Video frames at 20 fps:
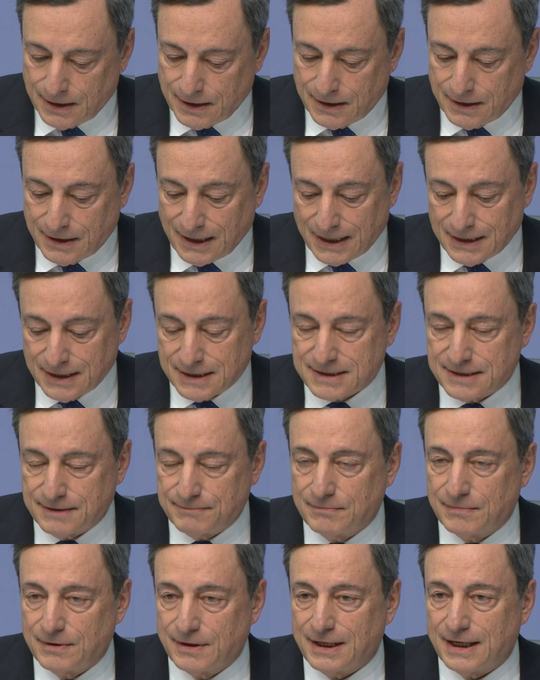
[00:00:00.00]
That is
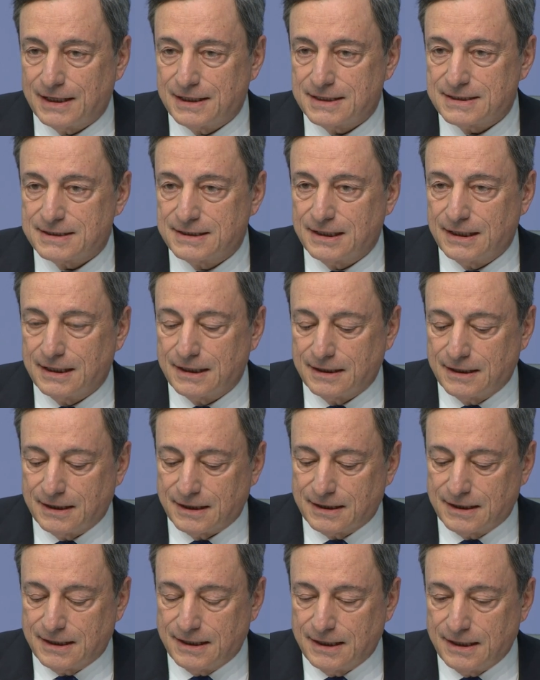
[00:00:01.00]

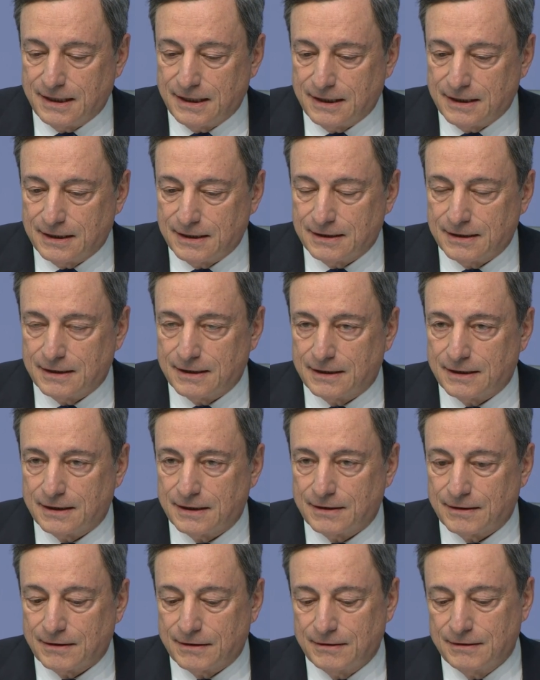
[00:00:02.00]
the key
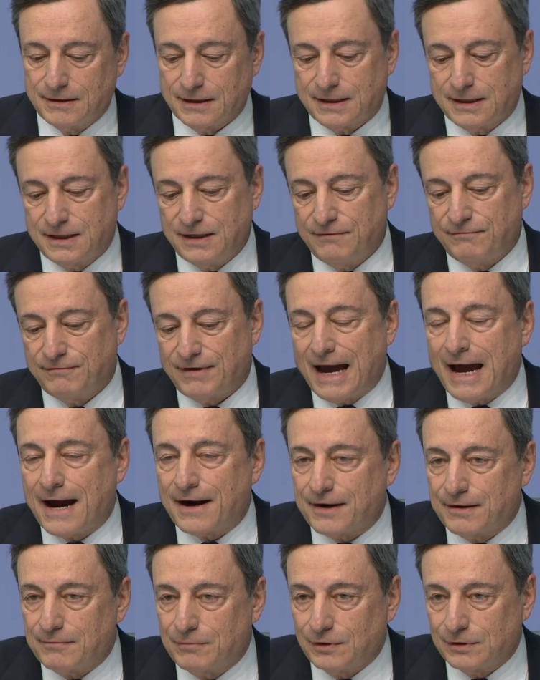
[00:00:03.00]

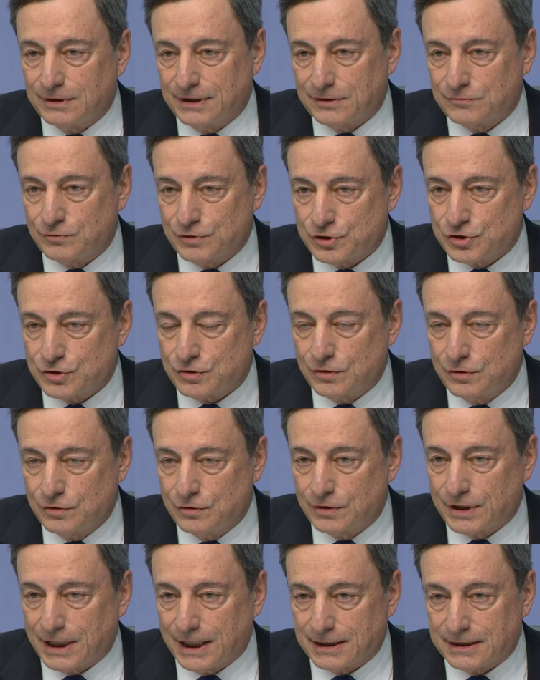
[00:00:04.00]
variable that we should
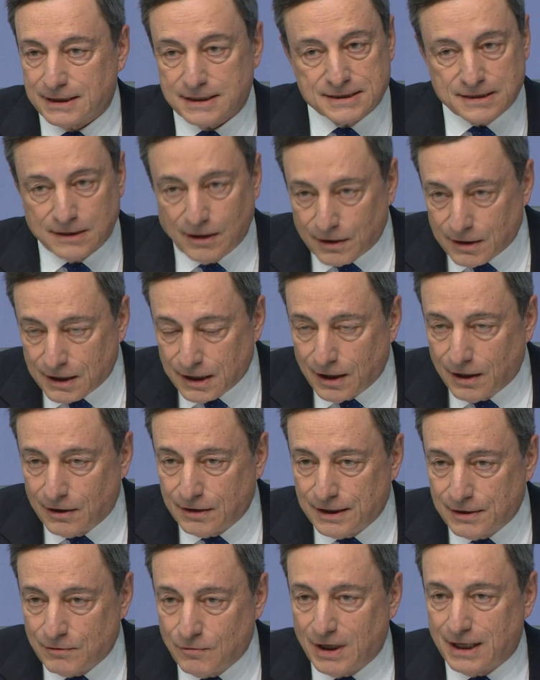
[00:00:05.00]
look at. It's not the
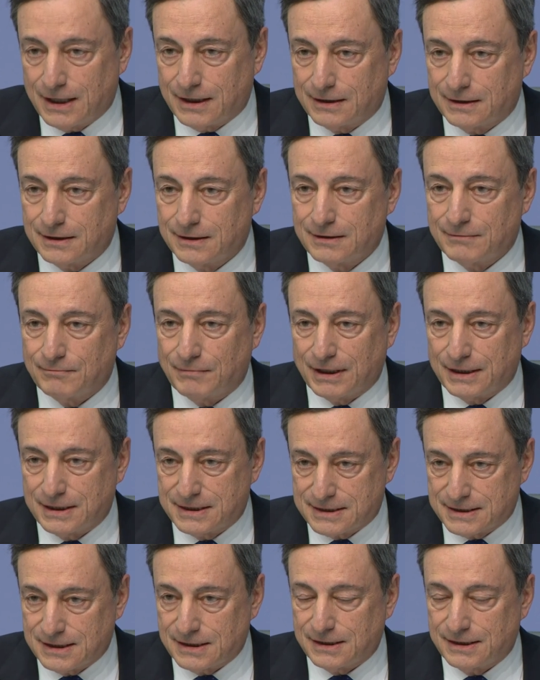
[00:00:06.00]
only one, but
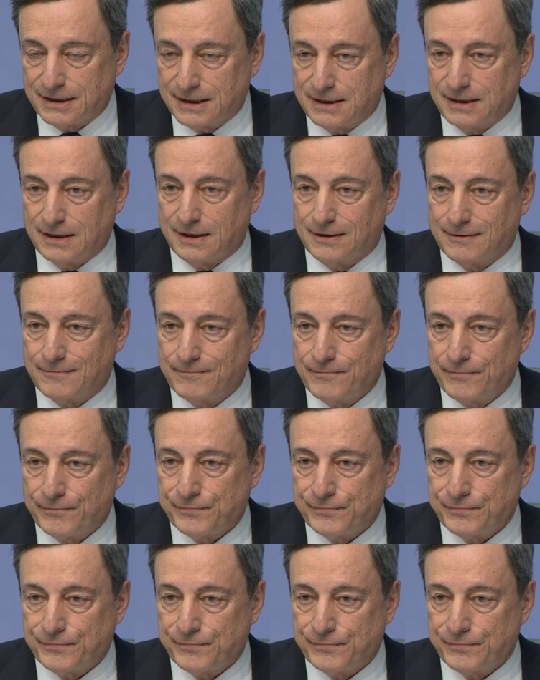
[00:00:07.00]
it's certainly key.